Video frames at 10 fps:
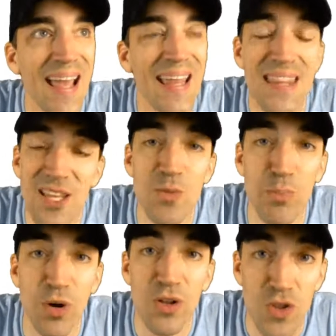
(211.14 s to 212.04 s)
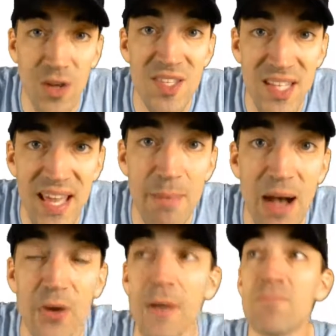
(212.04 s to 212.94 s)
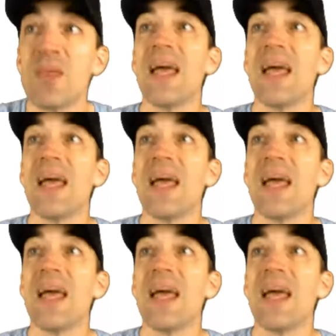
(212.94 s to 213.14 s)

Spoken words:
And this book just came out.